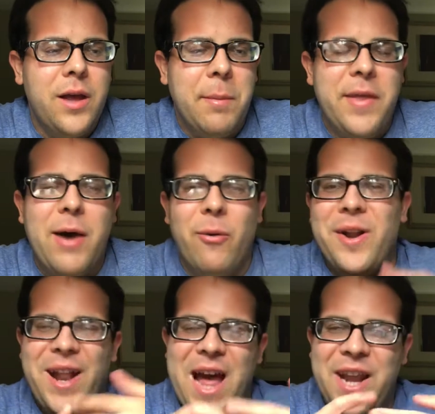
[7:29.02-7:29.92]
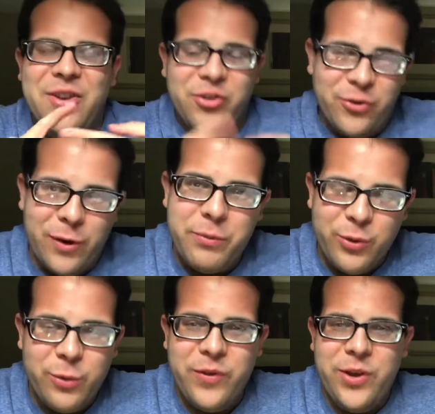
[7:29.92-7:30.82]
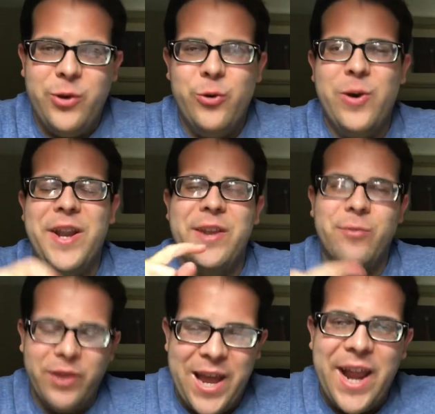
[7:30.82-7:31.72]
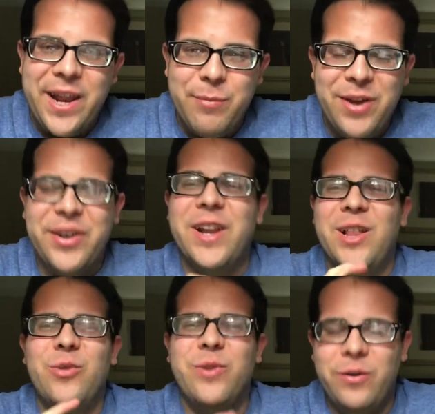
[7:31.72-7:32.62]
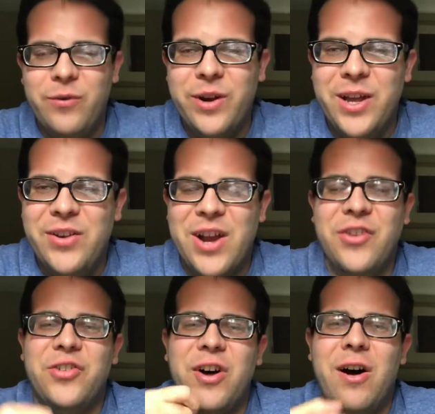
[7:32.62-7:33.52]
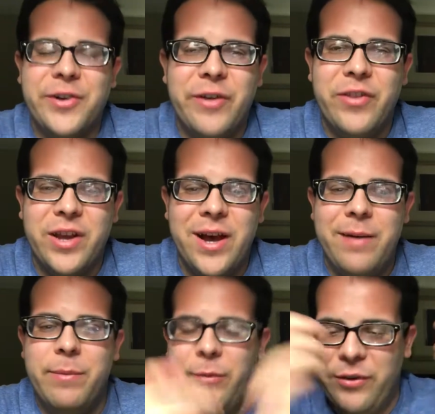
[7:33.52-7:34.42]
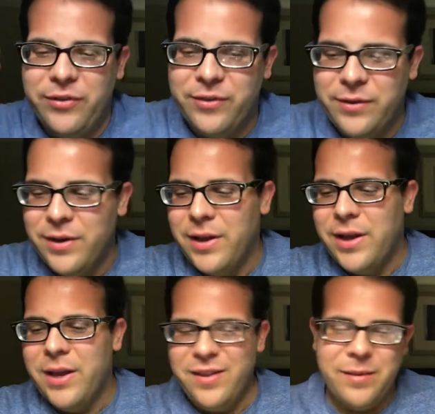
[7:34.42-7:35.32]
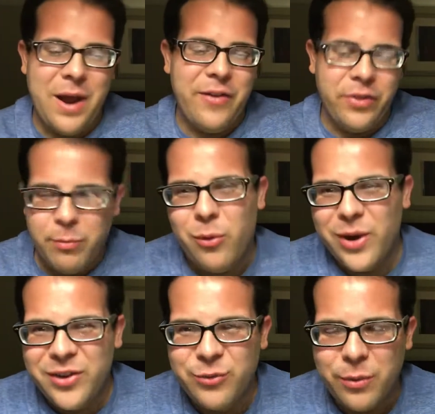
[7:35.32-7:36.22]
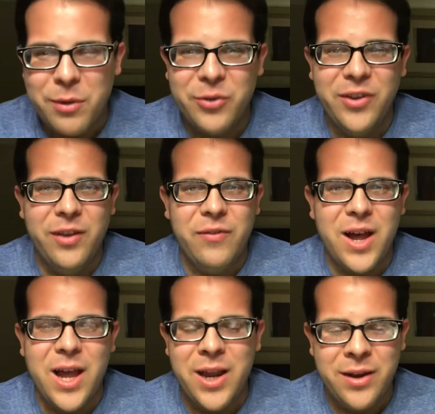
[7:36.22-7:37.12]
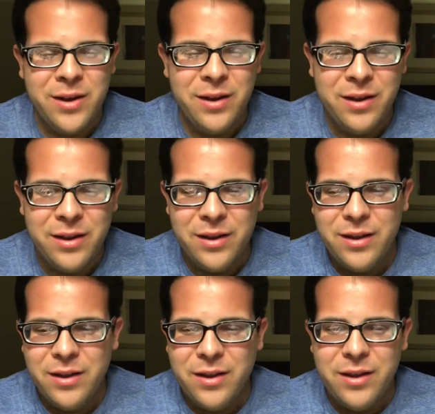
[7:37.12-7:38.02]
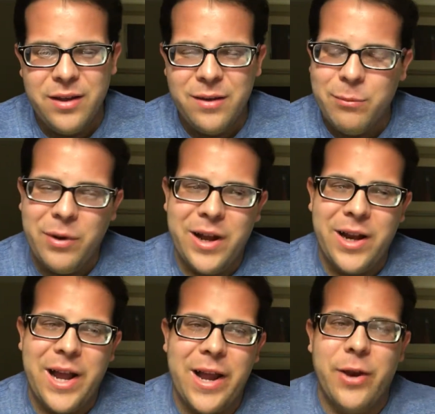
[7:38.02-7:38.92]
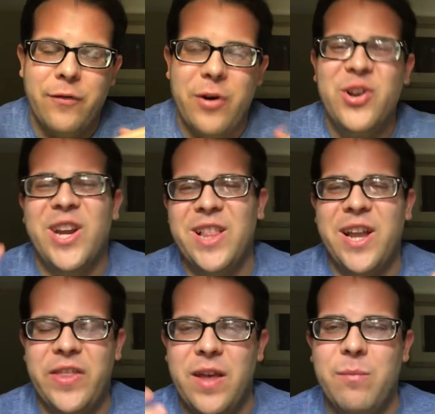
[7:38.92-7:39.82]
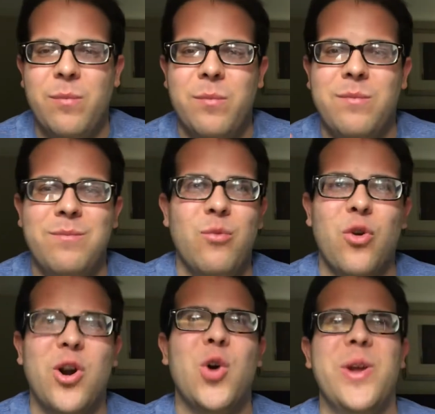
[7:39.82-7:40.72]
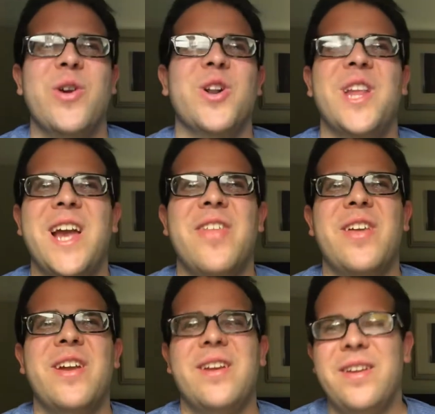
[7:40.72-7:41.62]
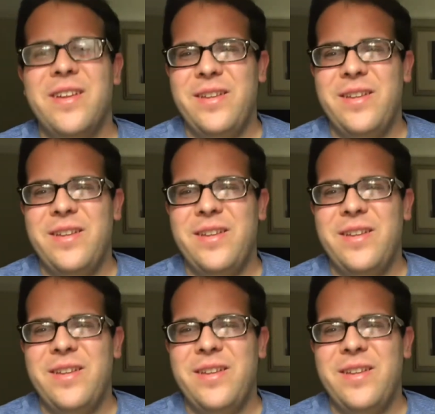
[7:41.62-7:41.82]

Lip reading: I mean, that one, I didn't script the review, I didn't really edit it much, I didn't include any footage, I just talked off the cuff. It was, I think the points were mostly fine, but I could have articulated them more coherently, I think.